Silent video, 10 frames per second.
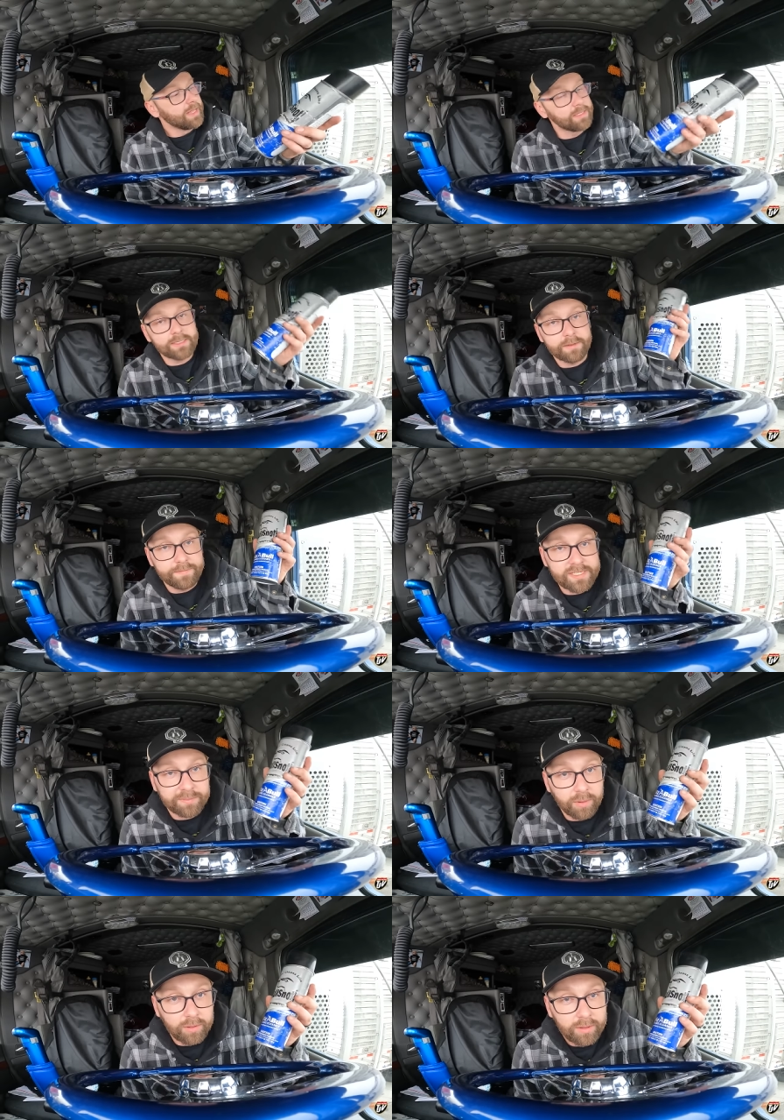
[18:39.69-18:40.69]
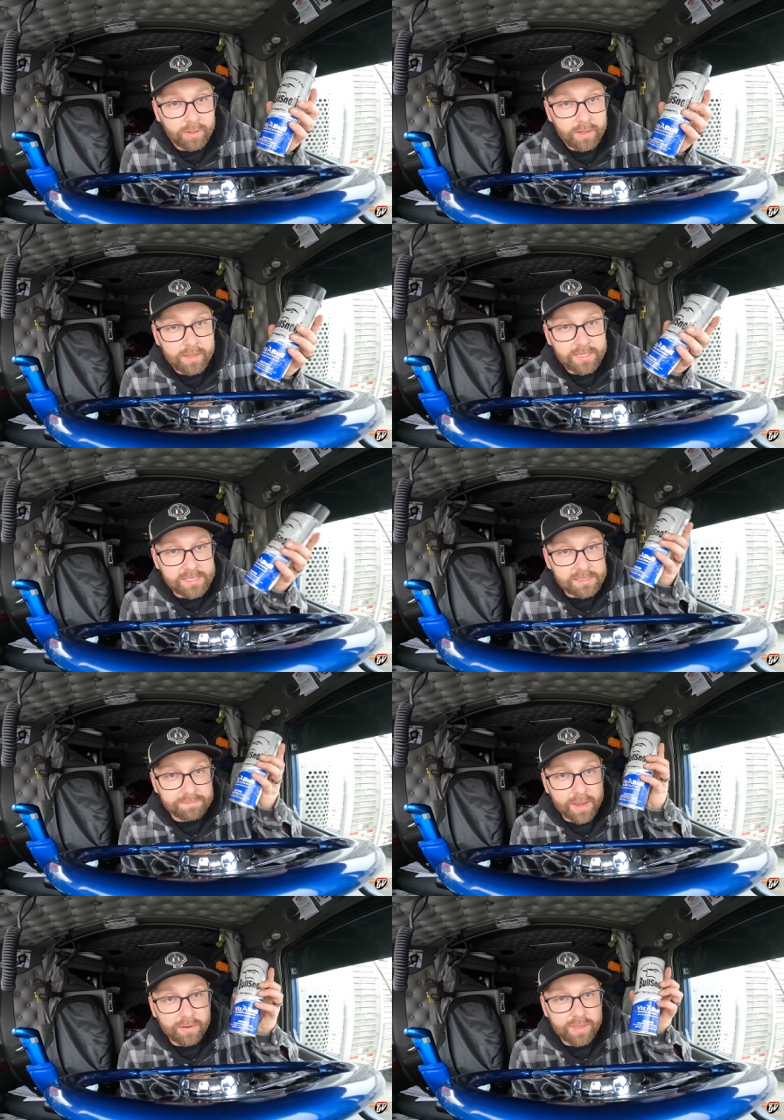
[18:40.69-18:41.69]
This is the visible. This
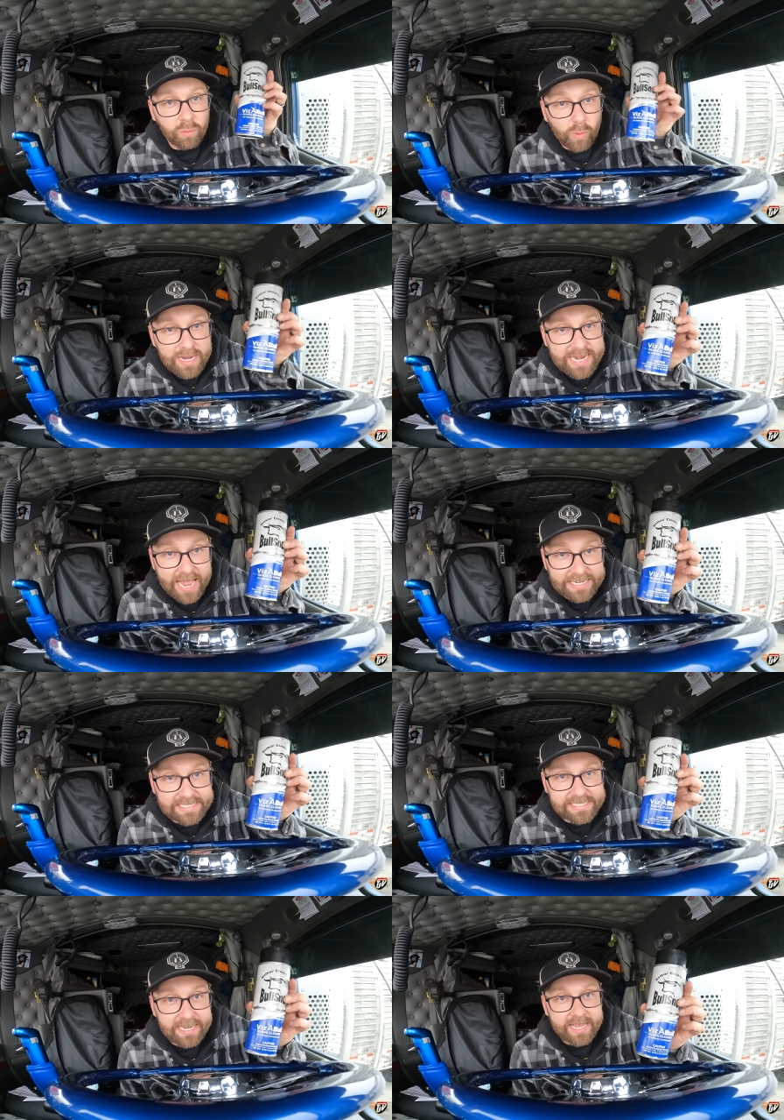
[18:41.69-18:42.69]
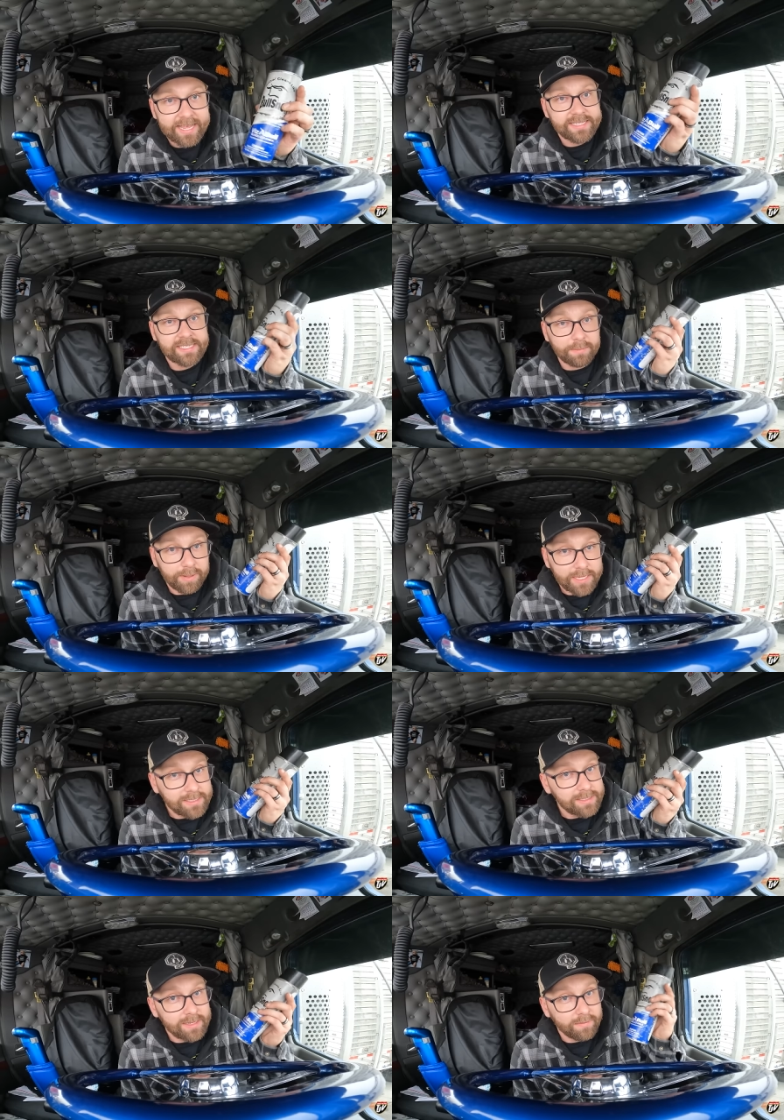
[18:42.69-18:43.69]
is better than Windex. In some
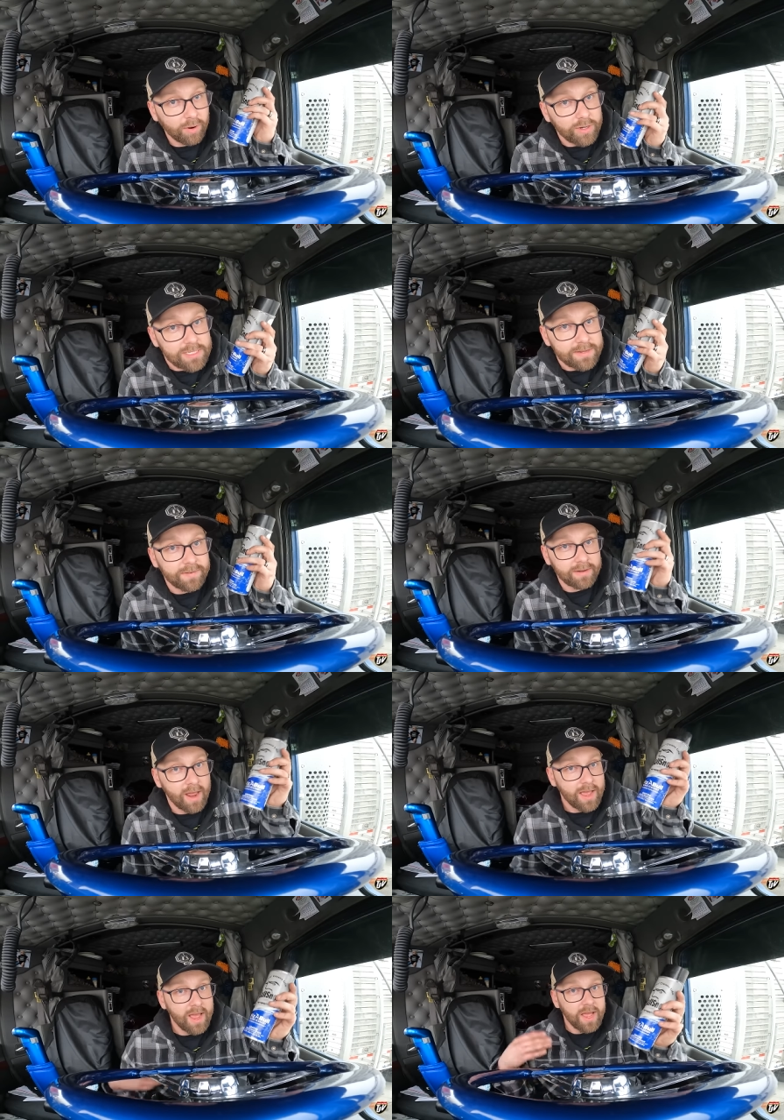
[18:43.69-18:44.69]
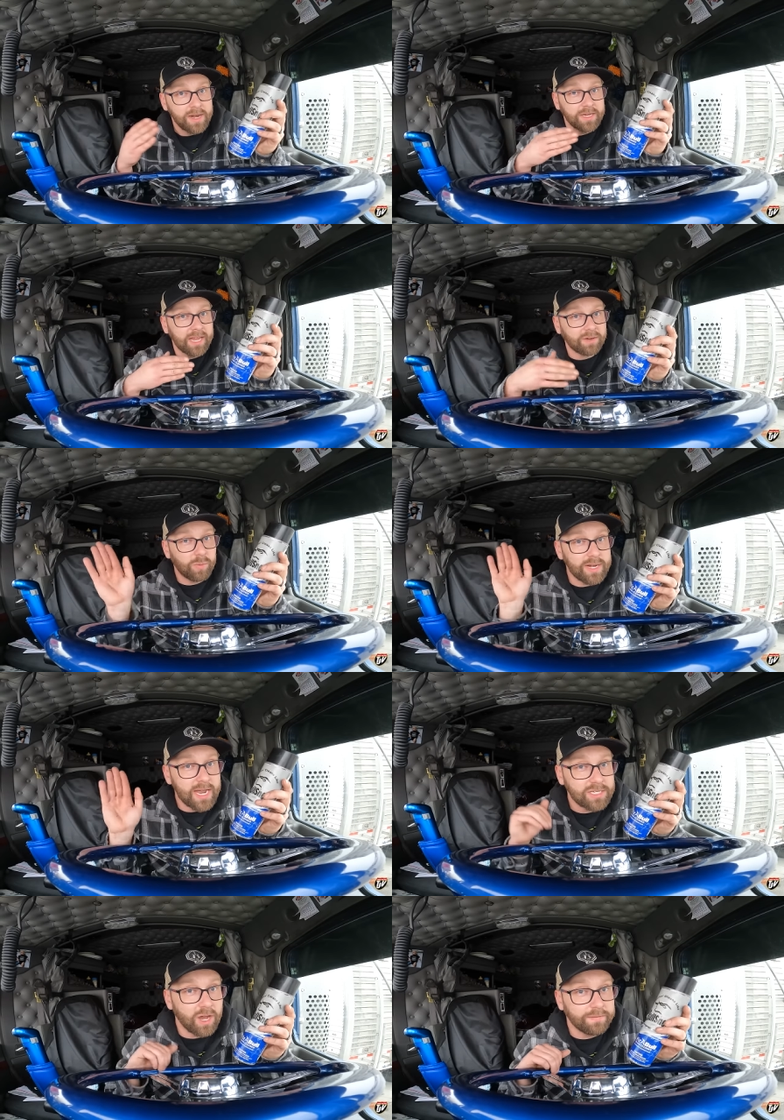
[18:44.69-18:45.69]
places, I've heard it's even kicked
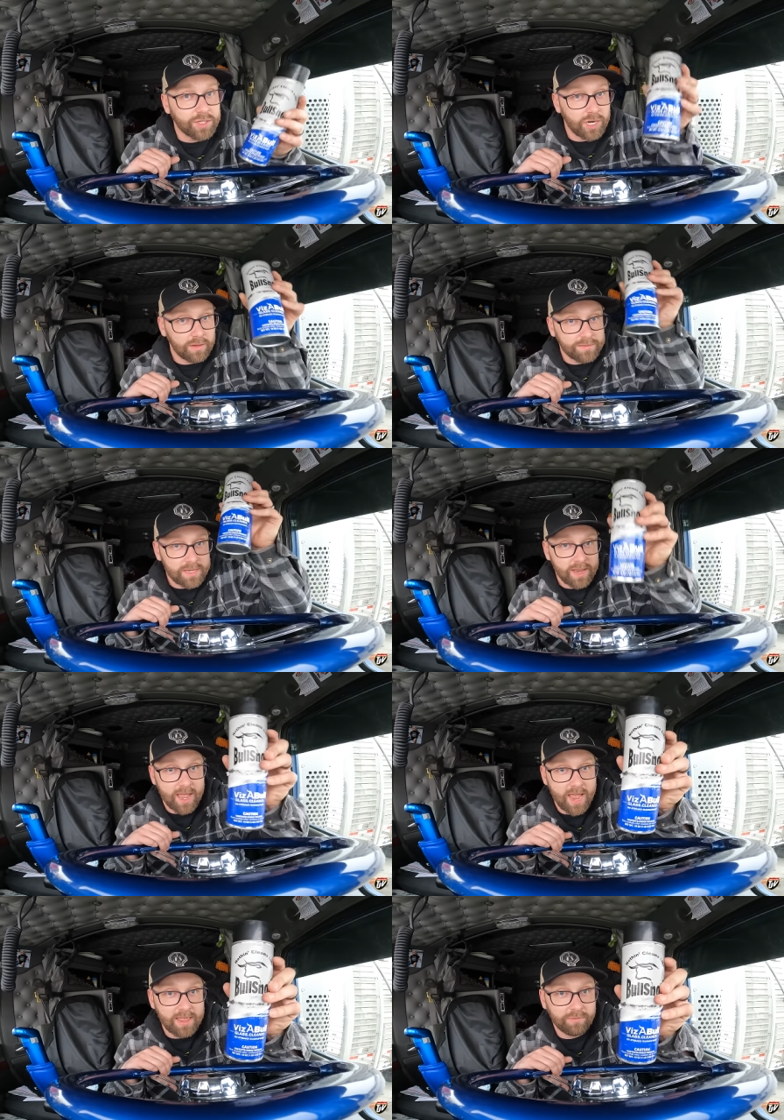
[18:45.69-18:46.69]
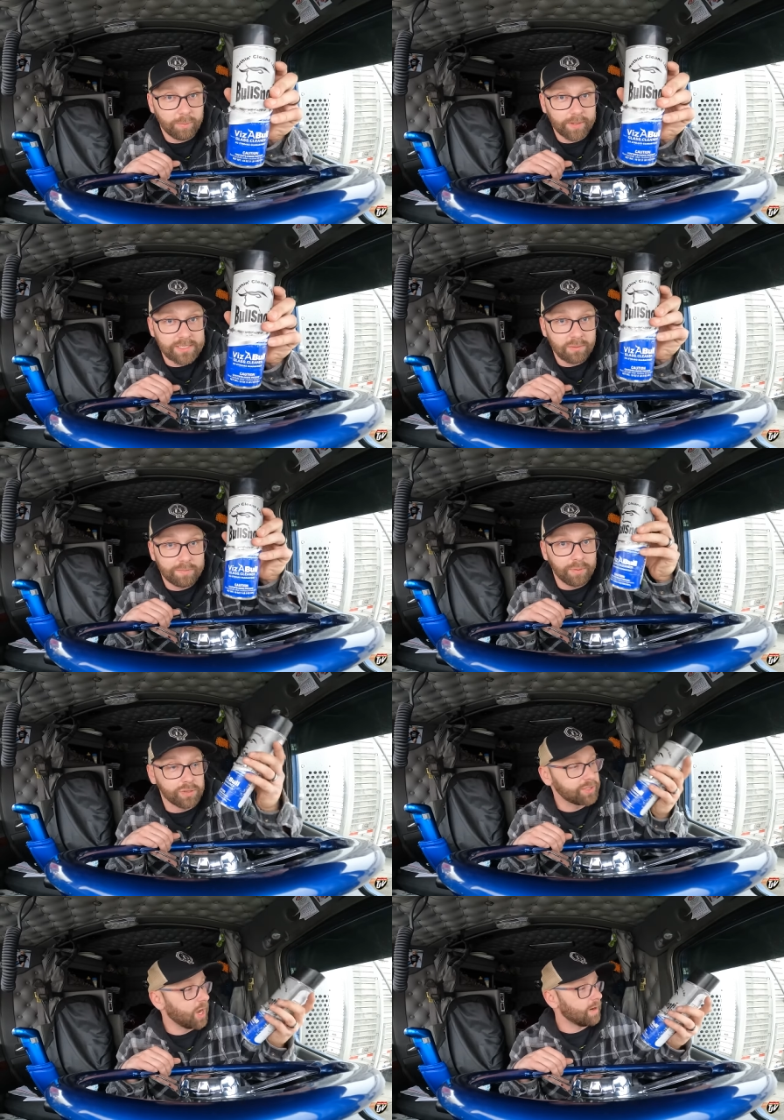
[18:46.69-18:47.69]
Windex off the shelves and they've replaced it with
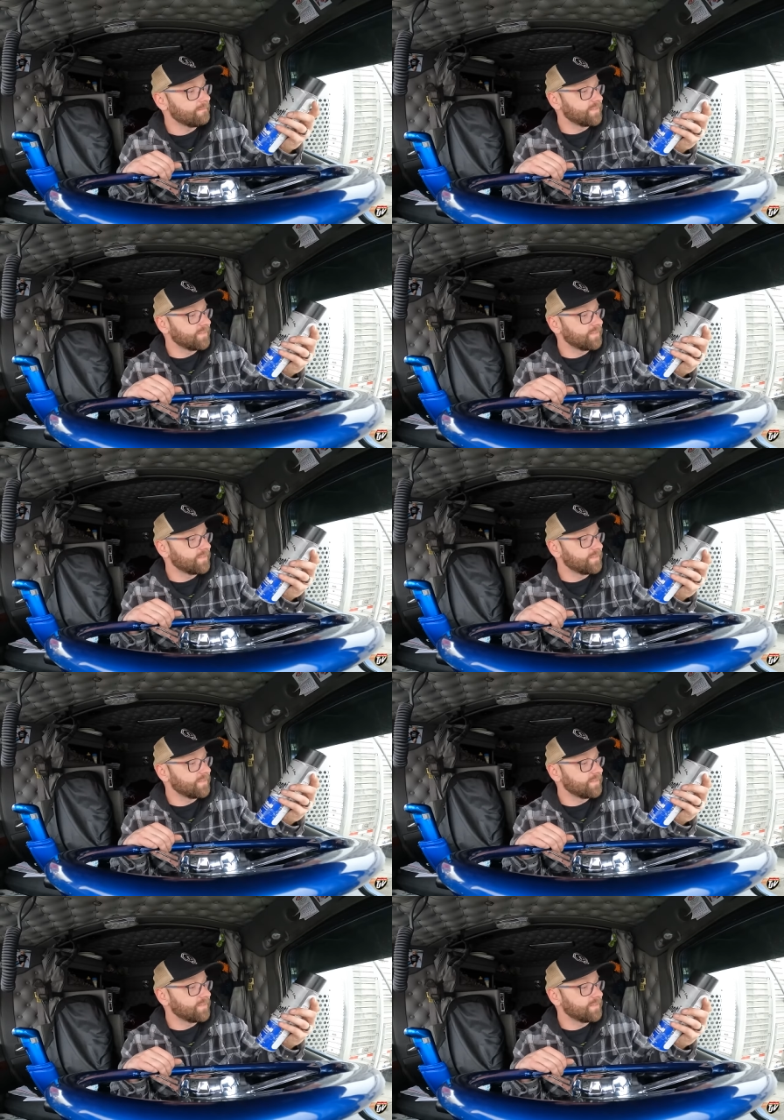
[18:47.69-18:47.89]
BullSnot